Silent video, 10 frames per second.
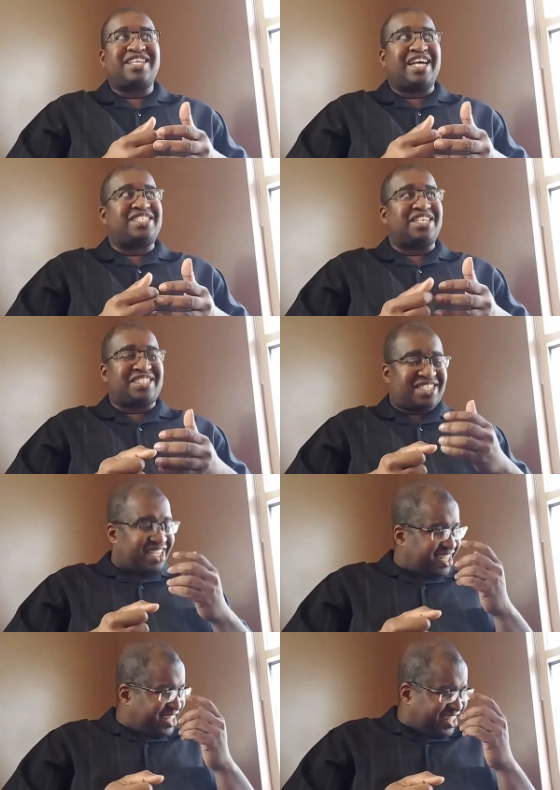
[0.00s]
I just...
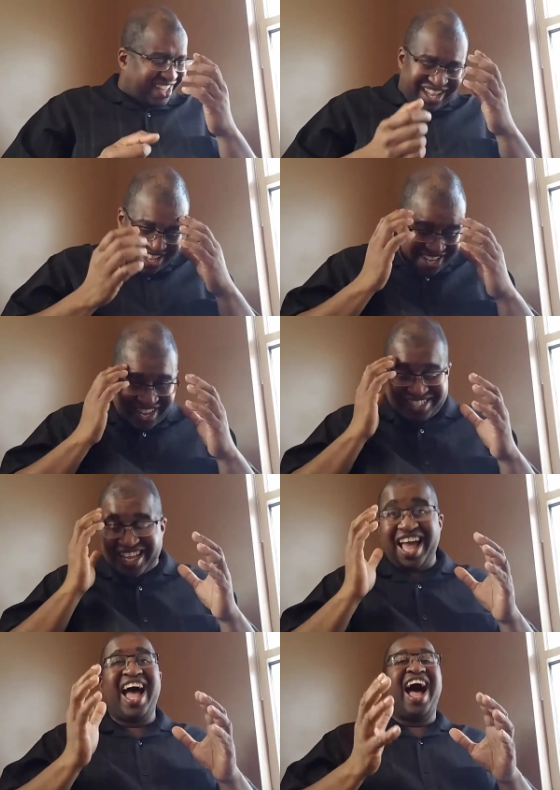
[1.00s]

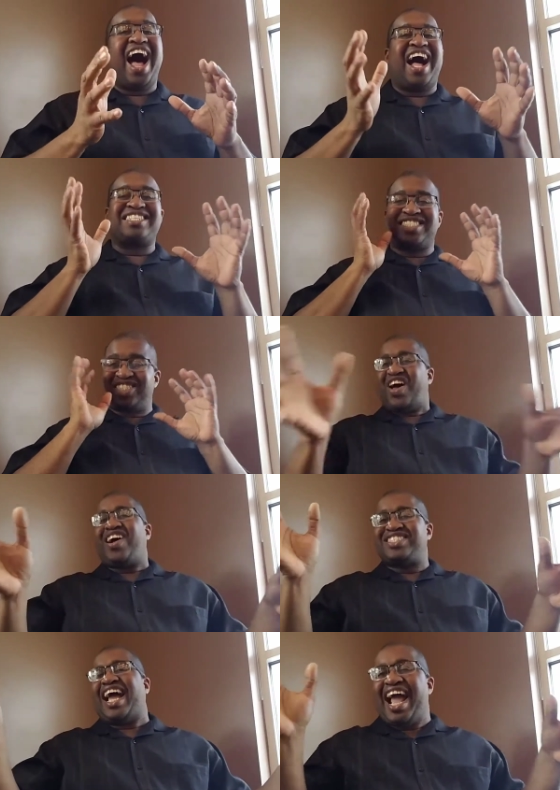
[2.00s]
I
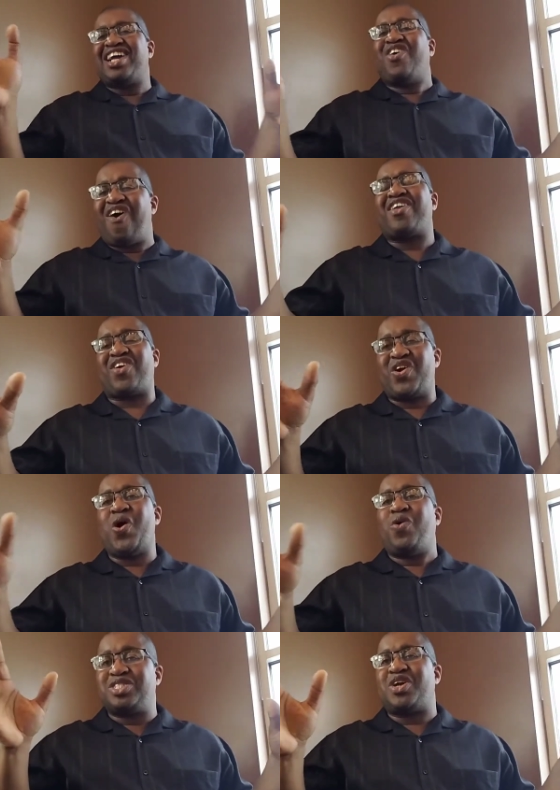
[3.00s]
talked to Ann
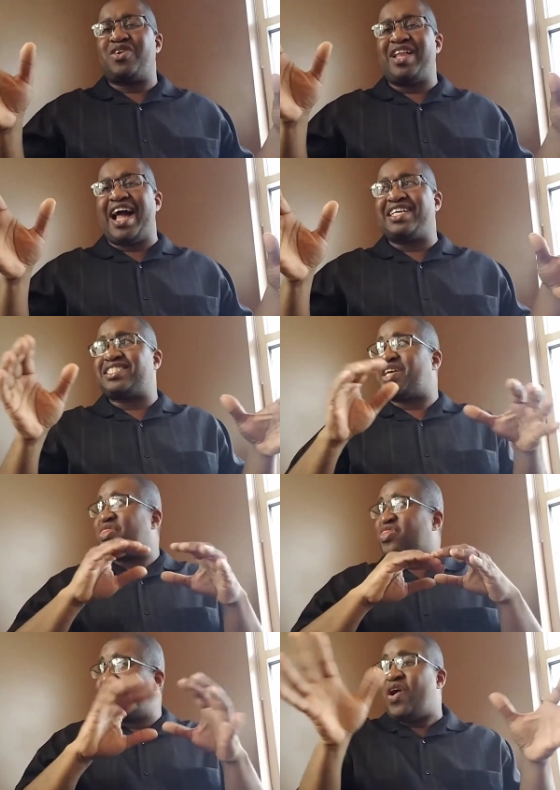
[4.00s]
Coulter last
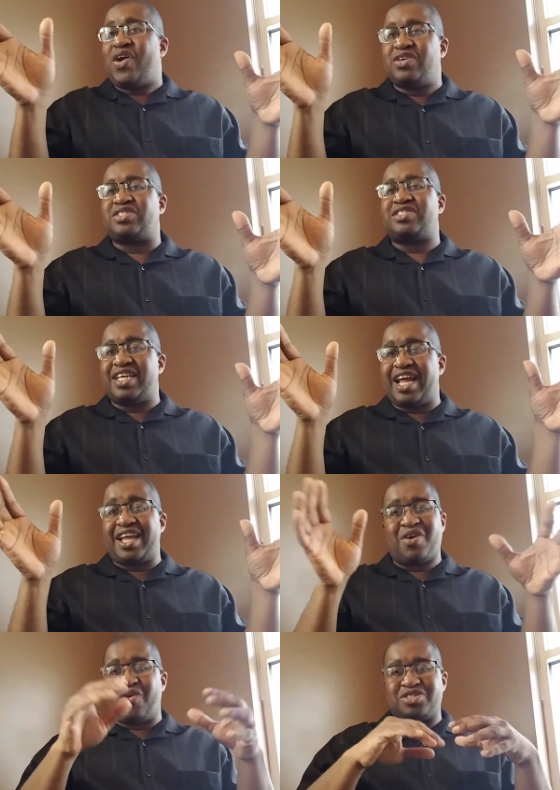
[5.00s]

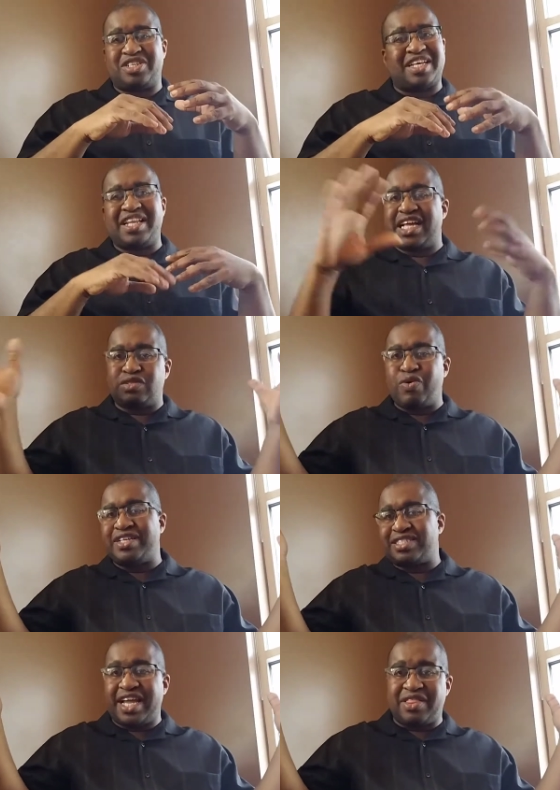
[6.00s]
Thursday, or should I say last
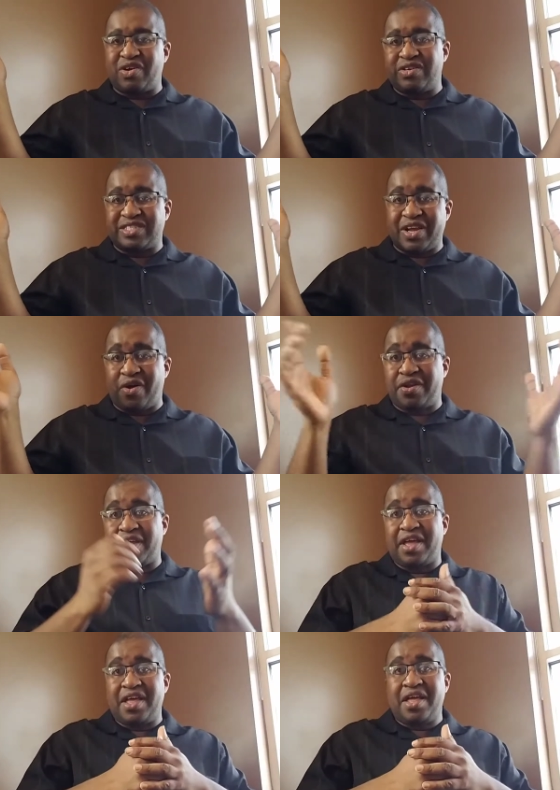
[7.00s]
Wednesday and Thursday
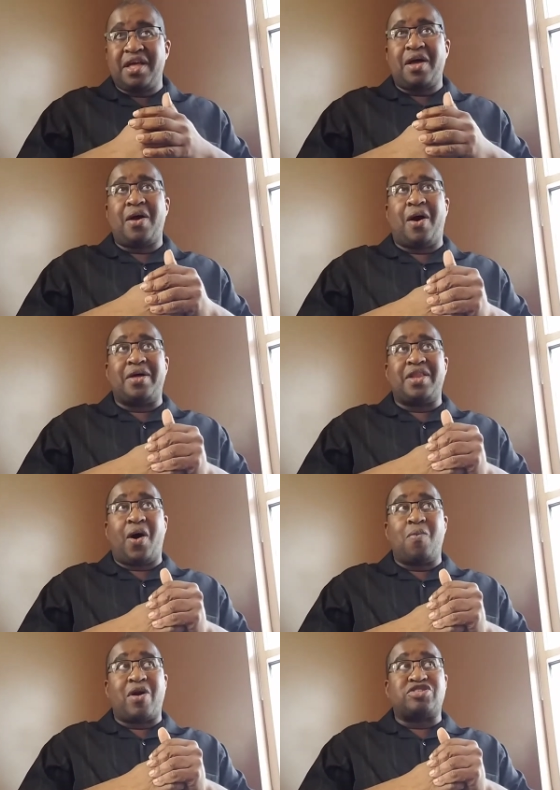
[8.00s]
on on the
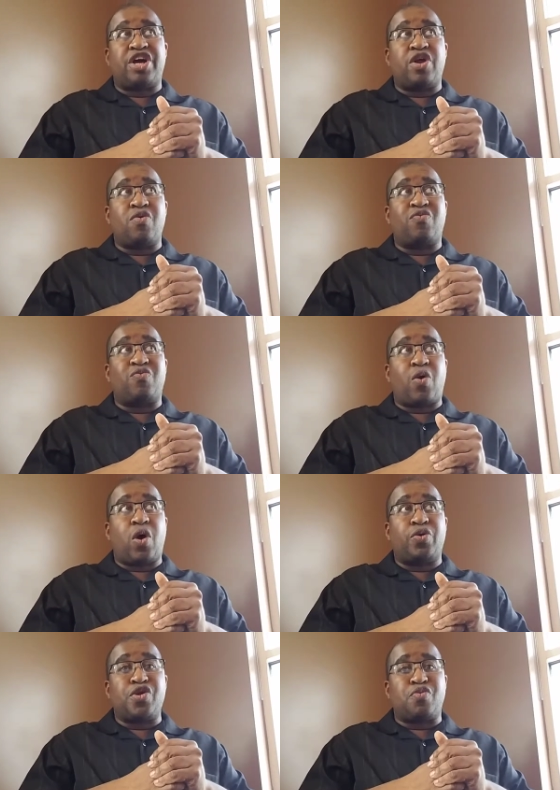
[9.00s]
Hallmark Channel for
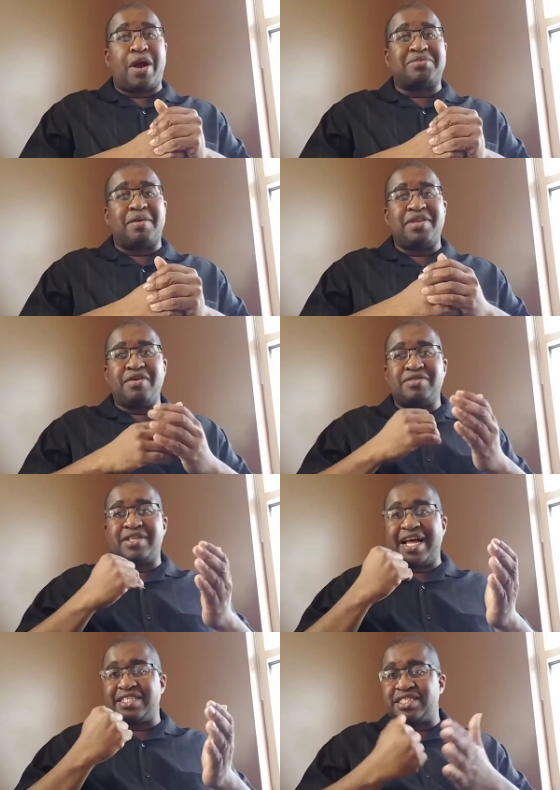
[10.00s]
all new primetime news
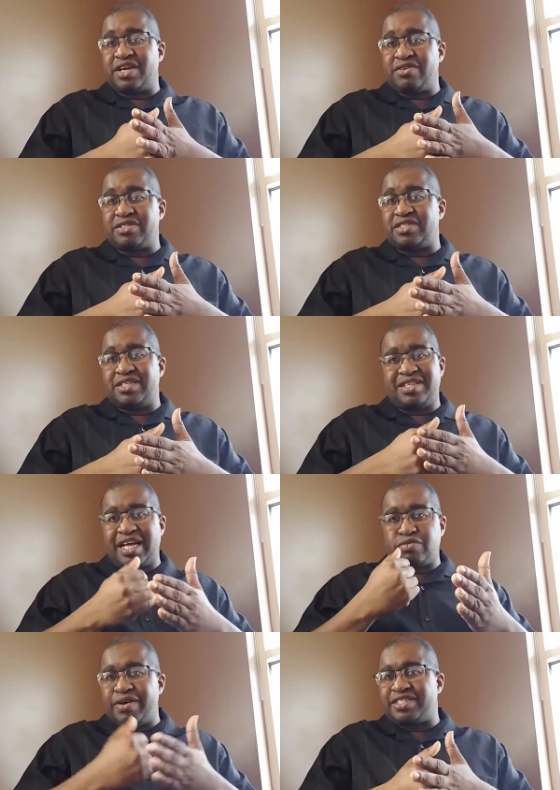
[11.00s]
last Thursday,
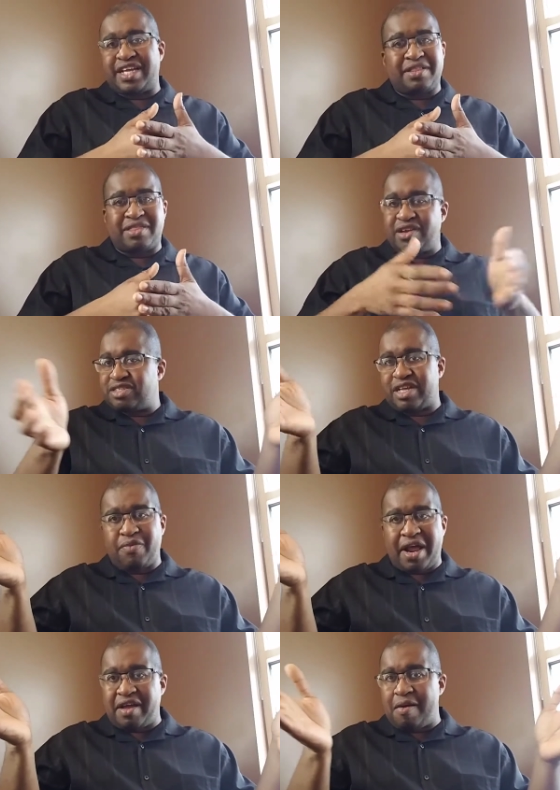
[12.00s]
last Wednesday and Thursday
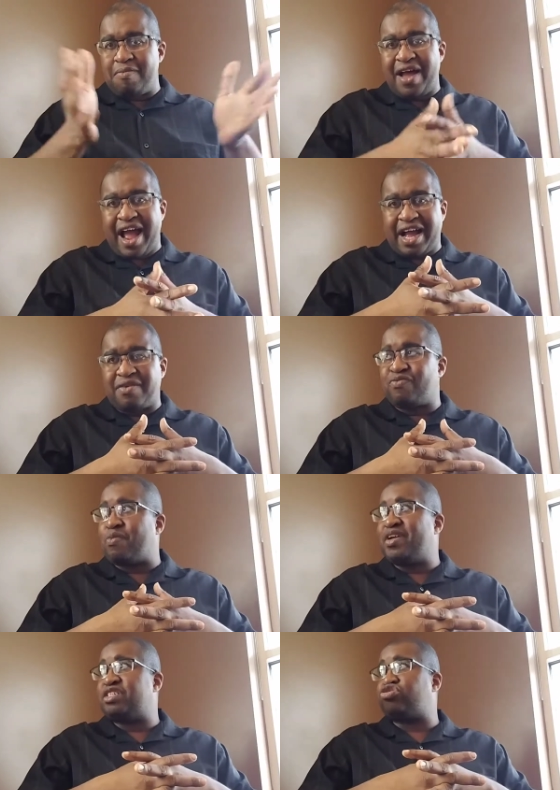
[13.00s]
when I come back
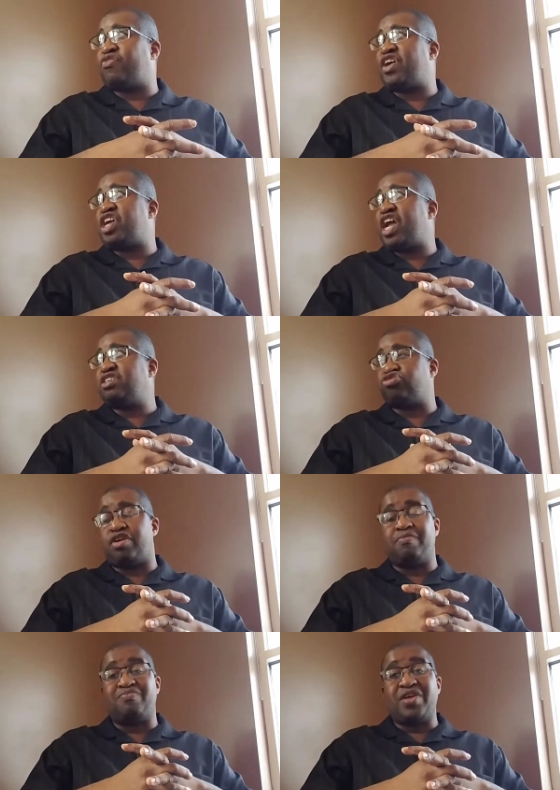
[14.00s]
from Easter
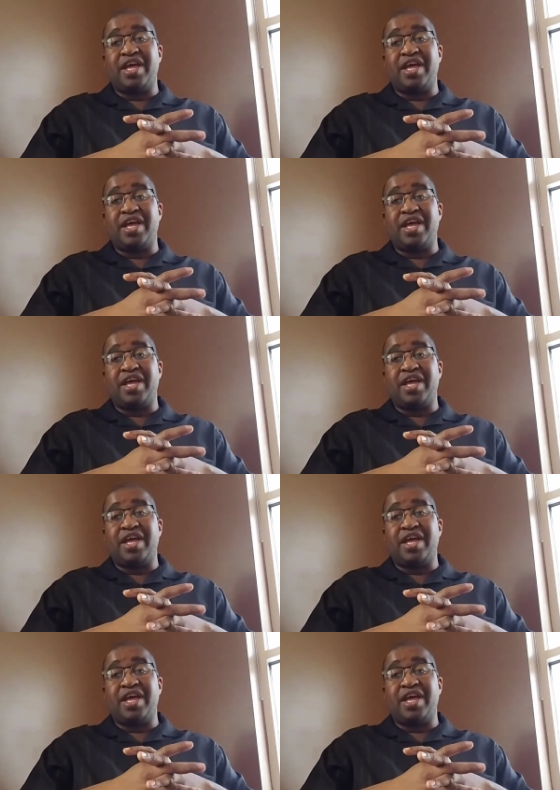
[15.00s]
vacation.